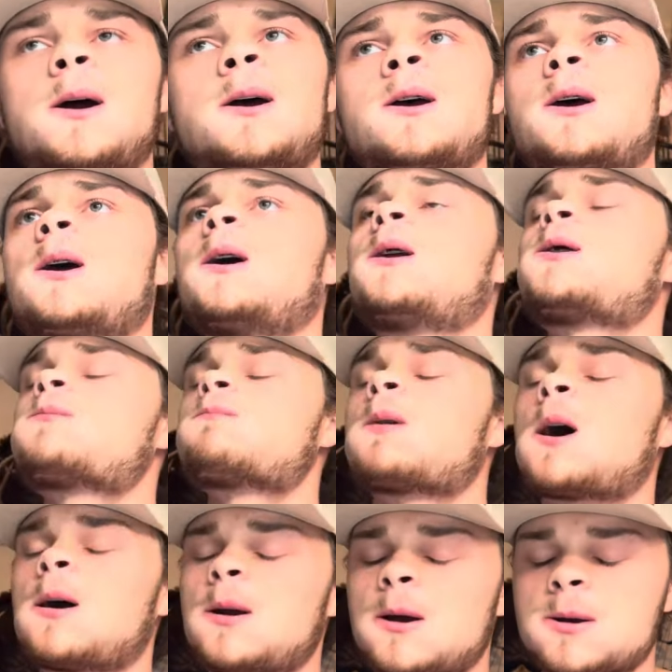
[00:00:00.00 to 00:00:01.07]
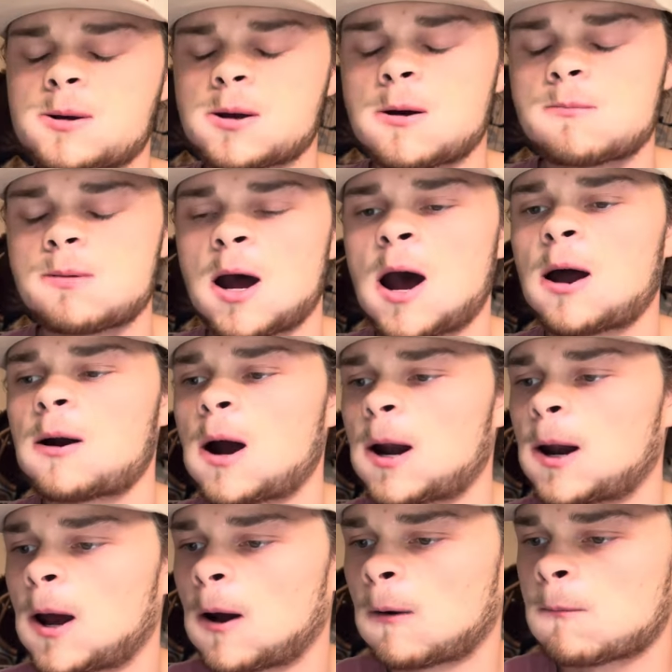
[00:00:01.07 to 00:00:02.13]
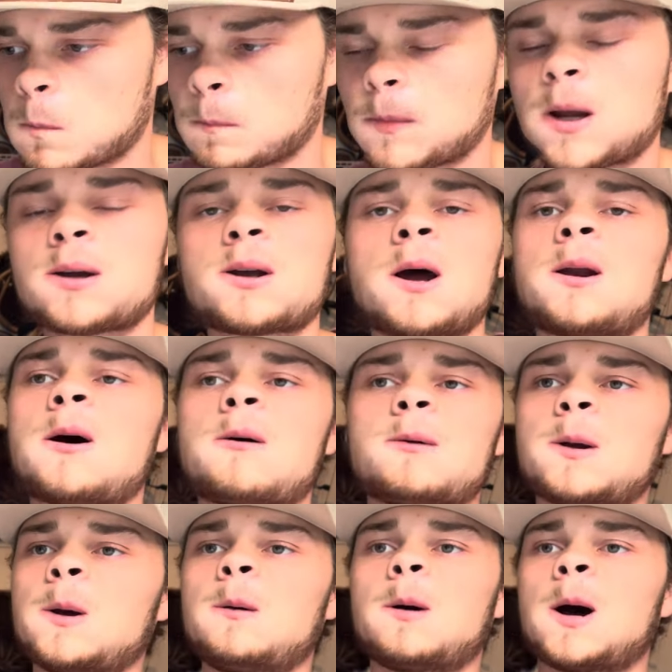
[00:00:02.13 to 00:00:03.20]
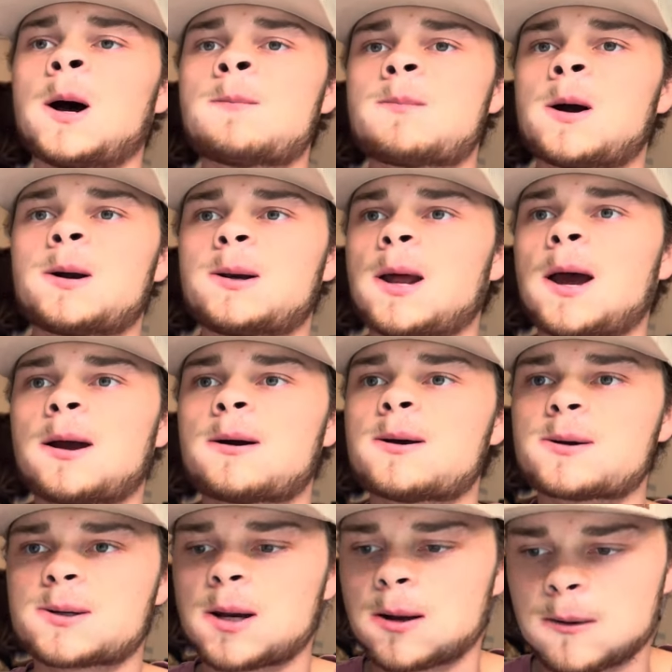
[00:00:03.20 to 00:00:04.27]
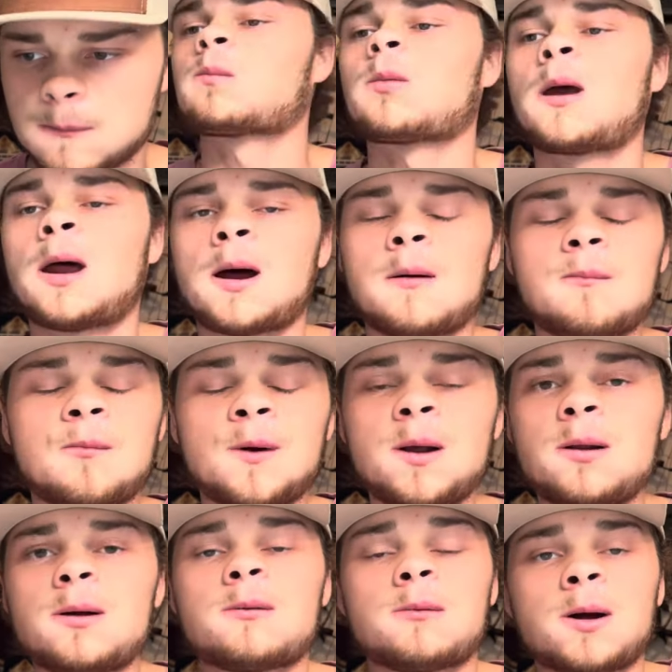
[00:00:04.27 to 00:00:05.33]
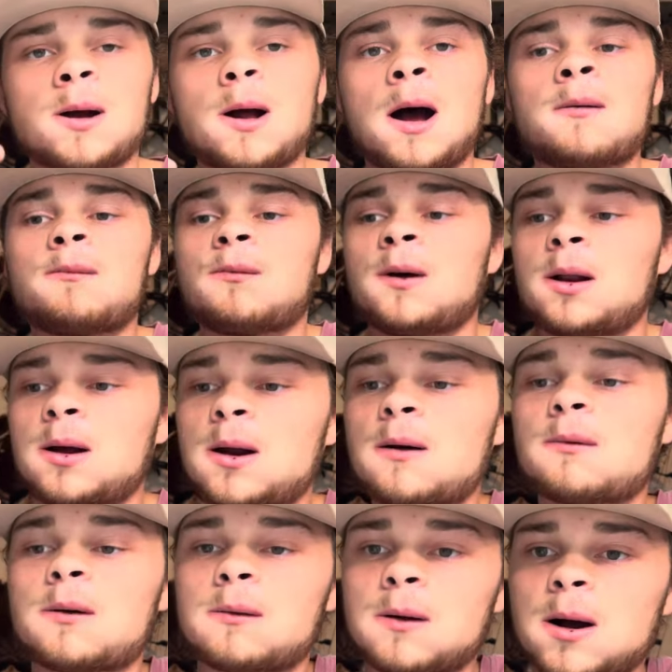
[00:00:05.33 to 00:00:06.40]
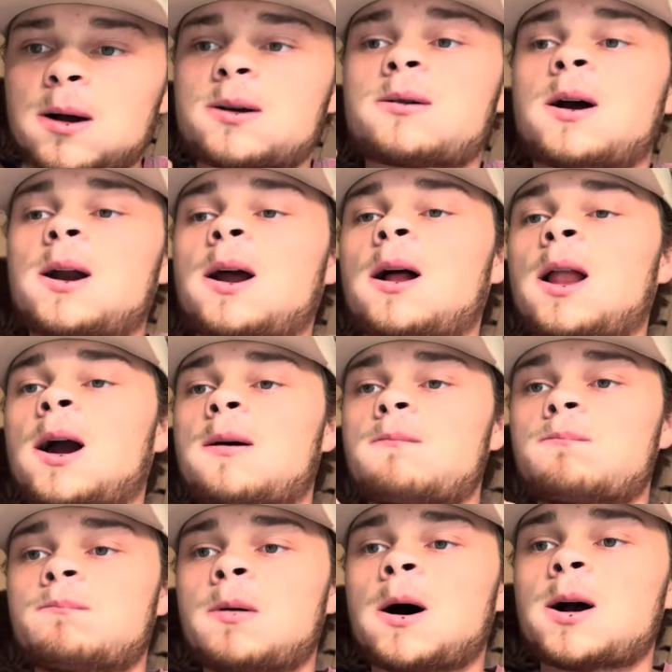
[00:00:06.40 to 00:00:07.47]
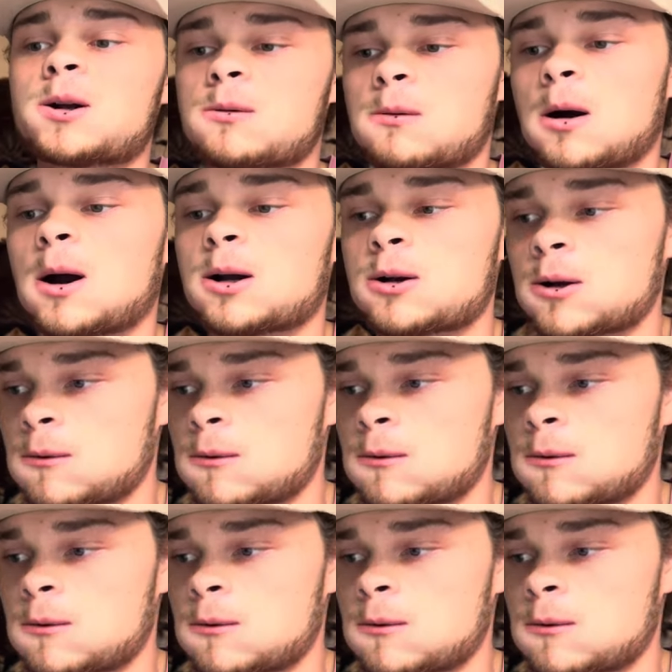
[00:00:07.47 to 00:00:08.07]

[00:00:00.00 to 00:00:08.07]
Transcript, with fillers: It, it is burning so bad right now. Cause I don't do upper deckers, dude. And I'm feeling real, I'm feeling of a rush right now, like a buzz rush.